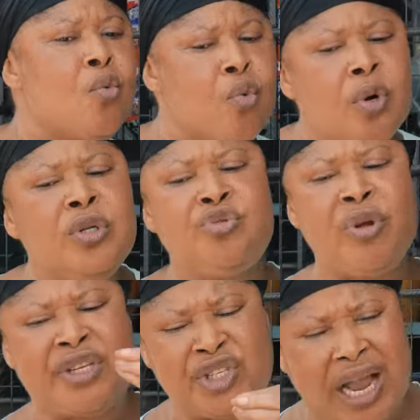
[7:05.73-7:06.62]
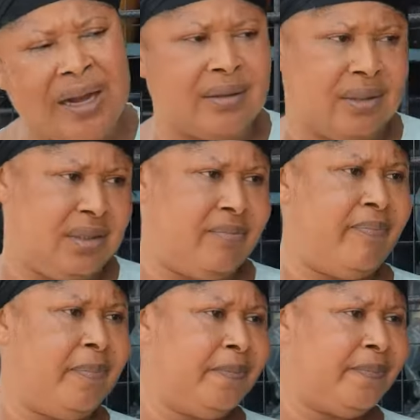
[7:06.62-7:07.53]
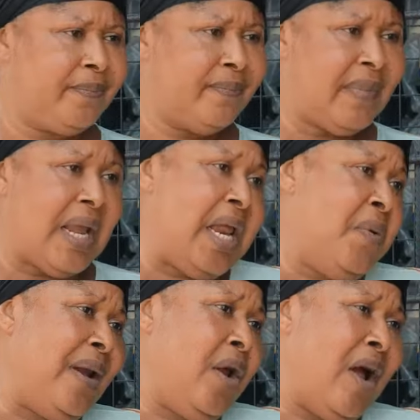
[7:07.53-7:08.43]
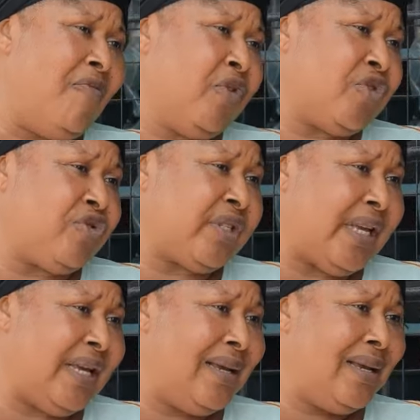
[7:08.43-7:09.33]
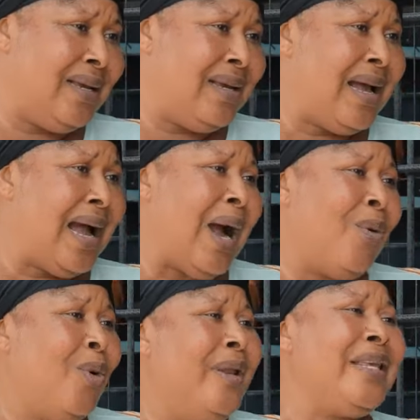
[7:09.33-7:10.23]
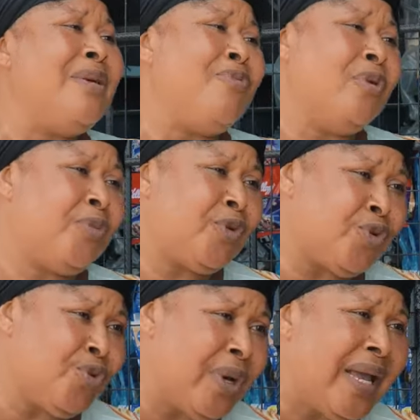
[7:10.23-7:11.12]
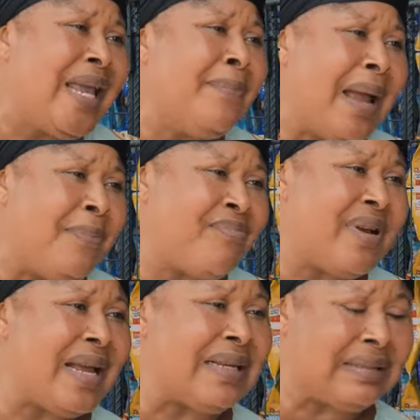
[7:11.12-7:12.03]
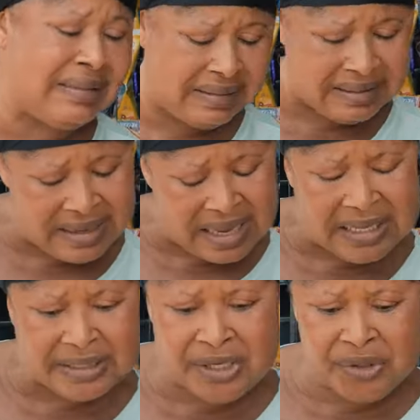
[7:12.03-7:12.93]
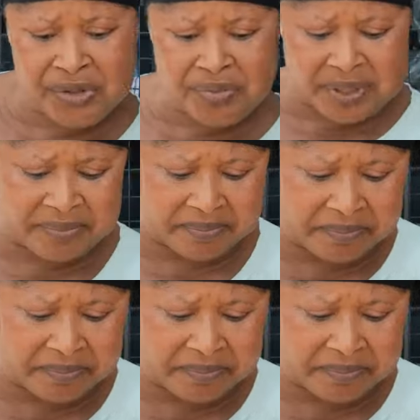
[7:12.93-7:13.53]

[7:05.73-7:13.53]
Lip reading: would to a child. Anyway, I don't have much to say. I will only keep you two in my prayers. Excuse me.